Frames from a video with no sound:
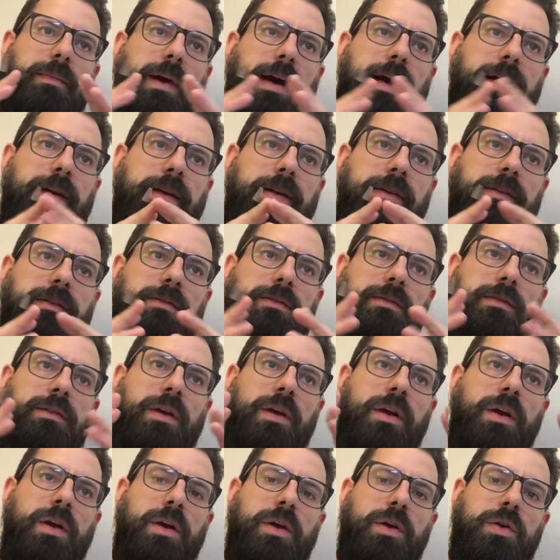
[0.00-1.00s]
I can
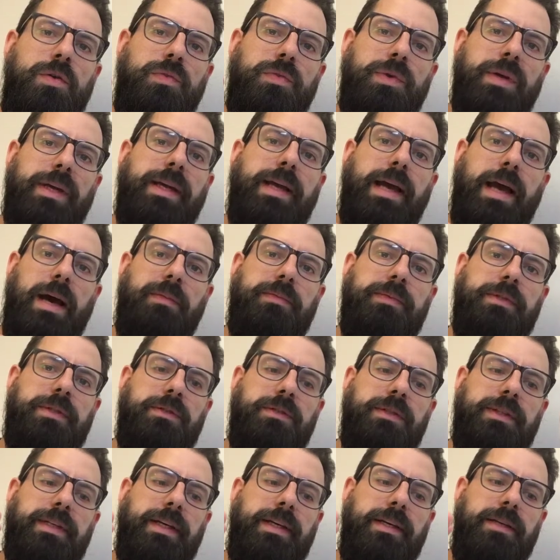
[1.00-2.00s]
recap
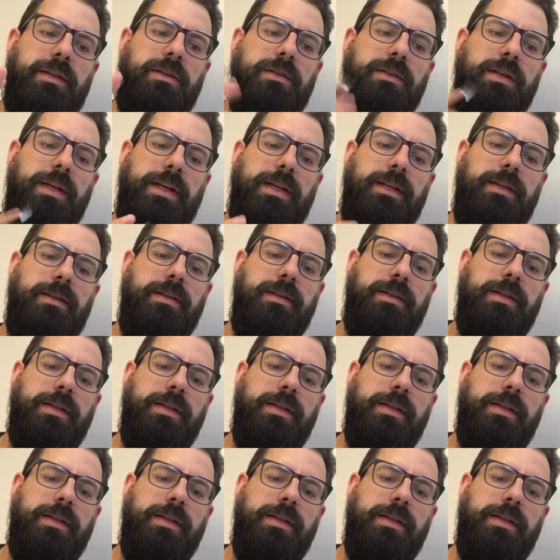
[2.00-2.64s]
and reiterate